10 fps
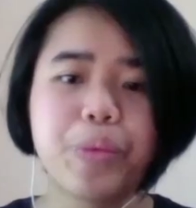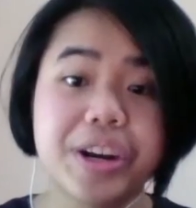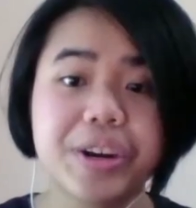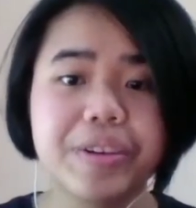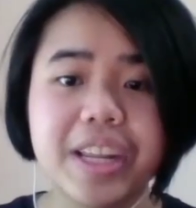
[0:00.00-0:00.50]
where
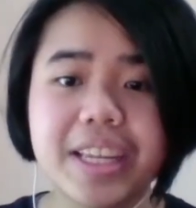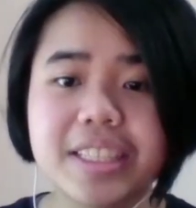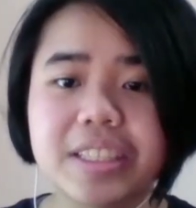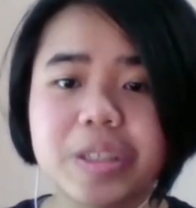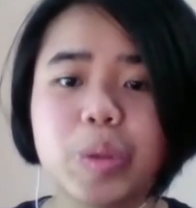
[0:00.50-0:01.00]
you
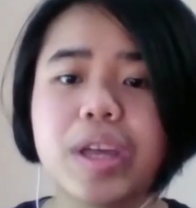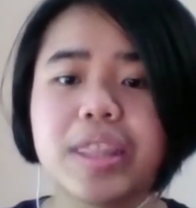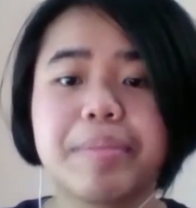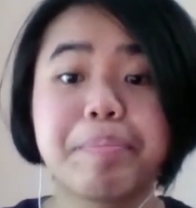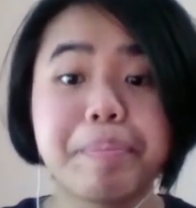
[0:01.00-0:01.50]
need to and
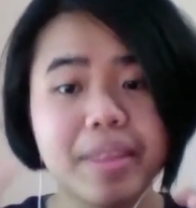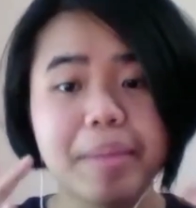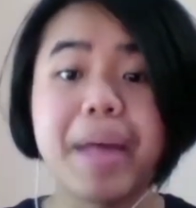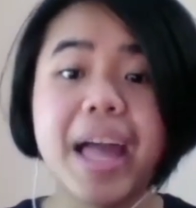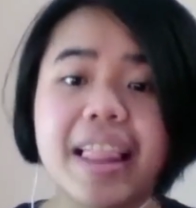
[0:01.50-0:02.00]
then right. the
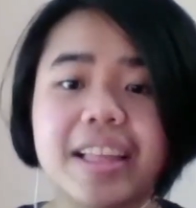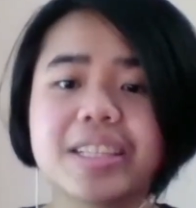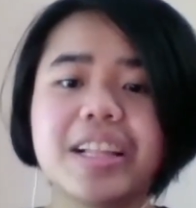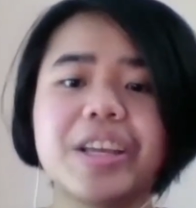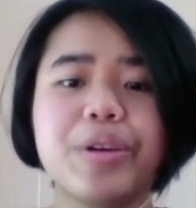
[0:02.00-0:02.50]

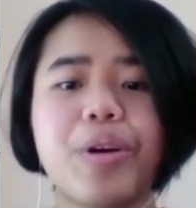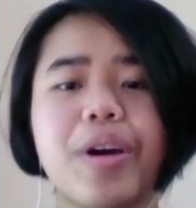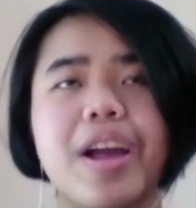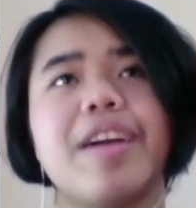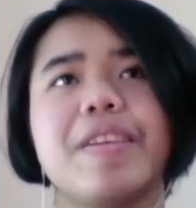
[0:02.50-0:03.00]
balance like you
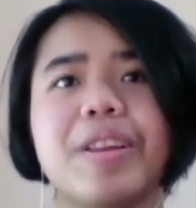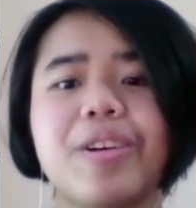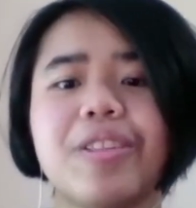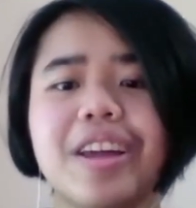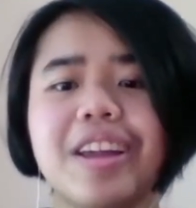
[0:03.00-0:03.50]
don't have you
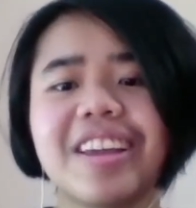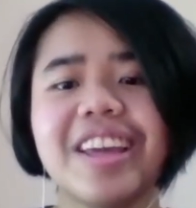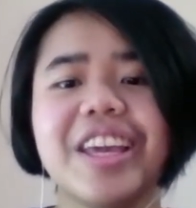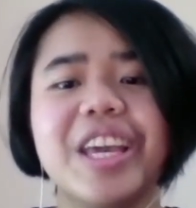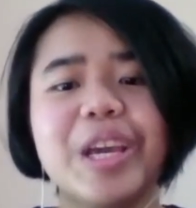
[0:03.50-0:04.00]
know like
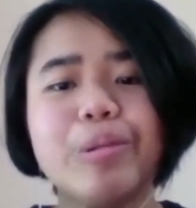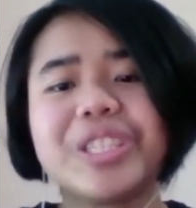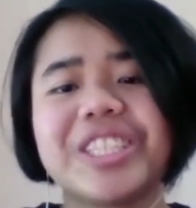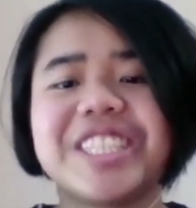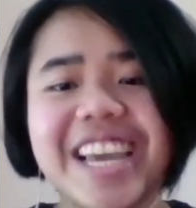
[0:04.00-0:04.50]

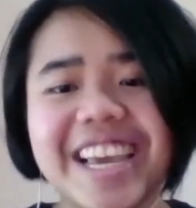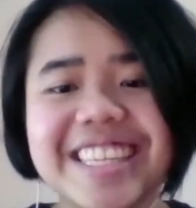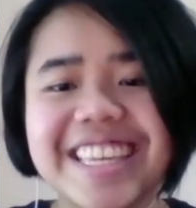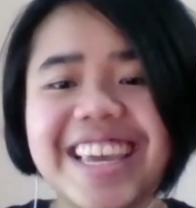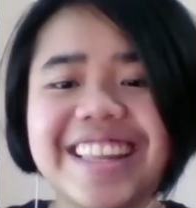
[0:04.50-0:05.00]
huge
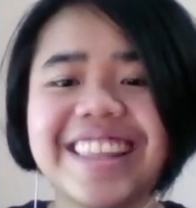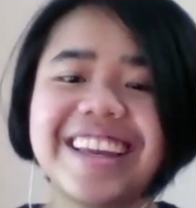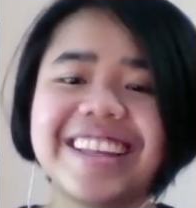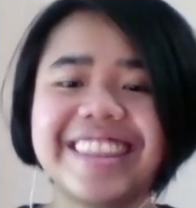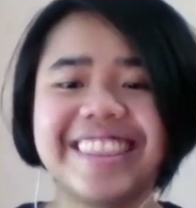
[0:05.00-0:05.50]
chest and like